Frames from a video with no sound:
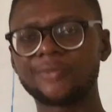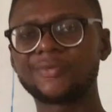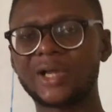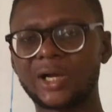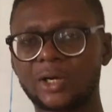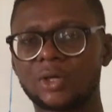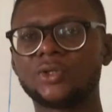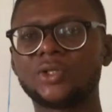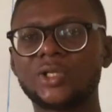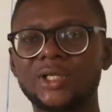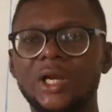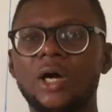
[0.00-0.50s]
their
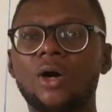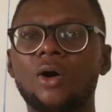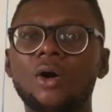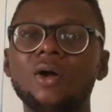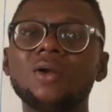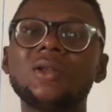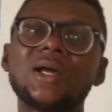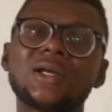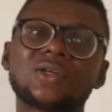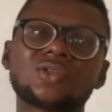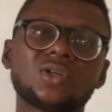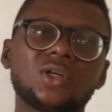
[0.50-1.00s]
container,
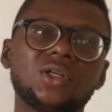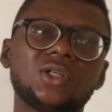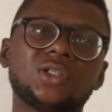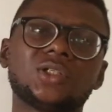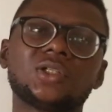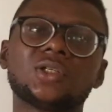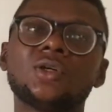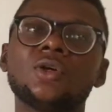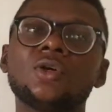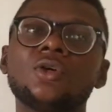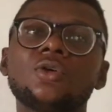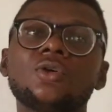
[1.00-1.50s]
unlike solid.
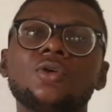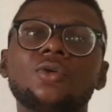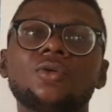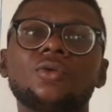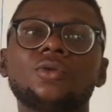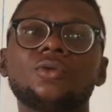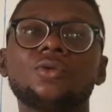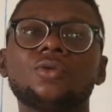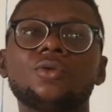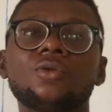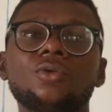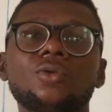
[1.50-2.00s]

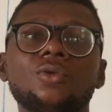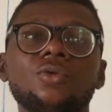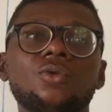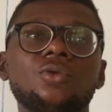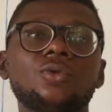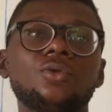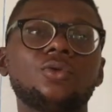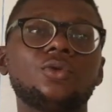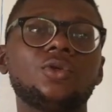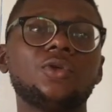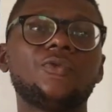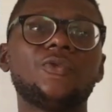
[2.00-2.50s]

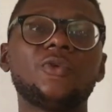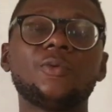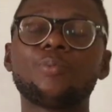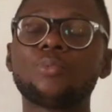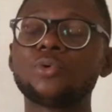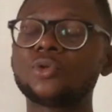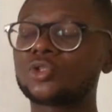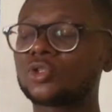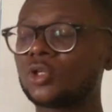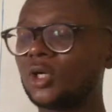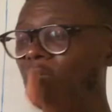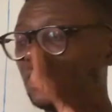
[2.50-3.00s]
If you
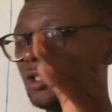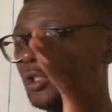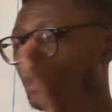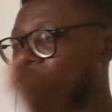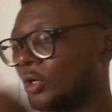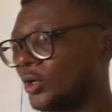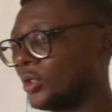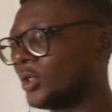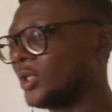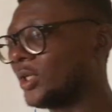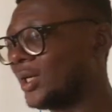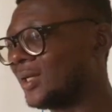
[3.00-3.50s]
put solid in a
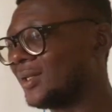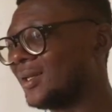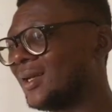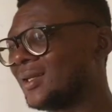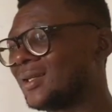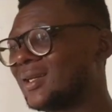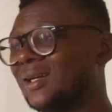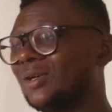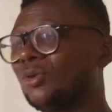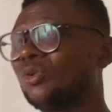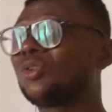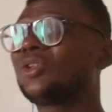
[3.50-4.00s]
container now, you
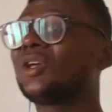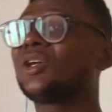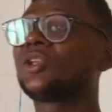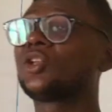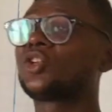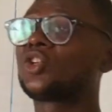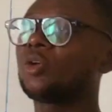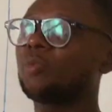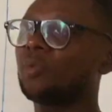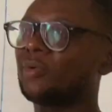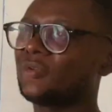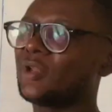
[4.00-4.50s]
cannot take the
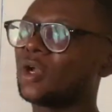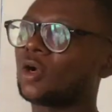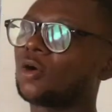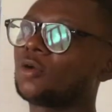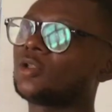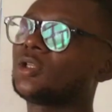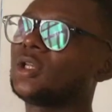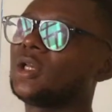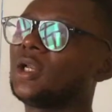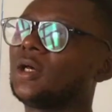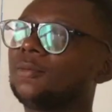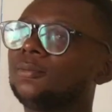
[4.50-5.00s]
shape of that
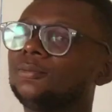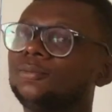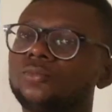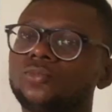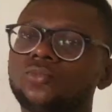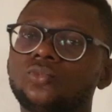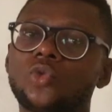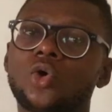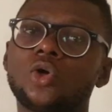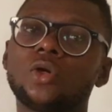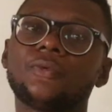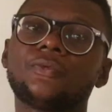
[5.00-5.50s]
container
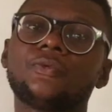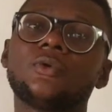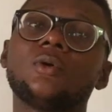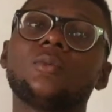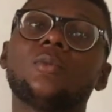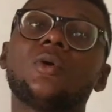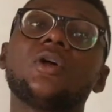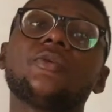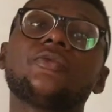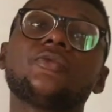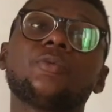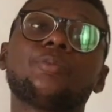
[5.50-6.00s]
or the form.
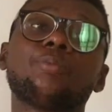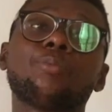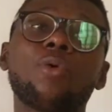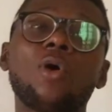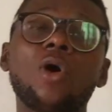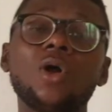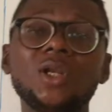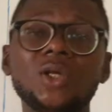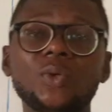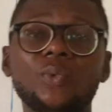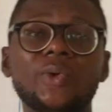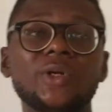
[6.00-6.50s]
But if you
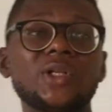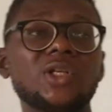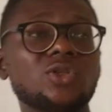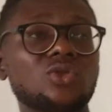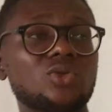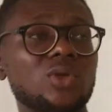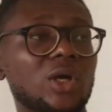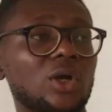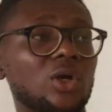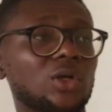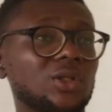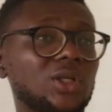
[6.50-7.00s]
pour liquid
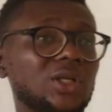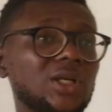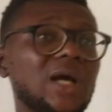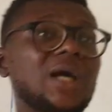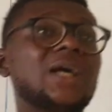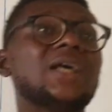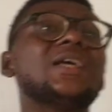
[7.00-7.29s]
into a container,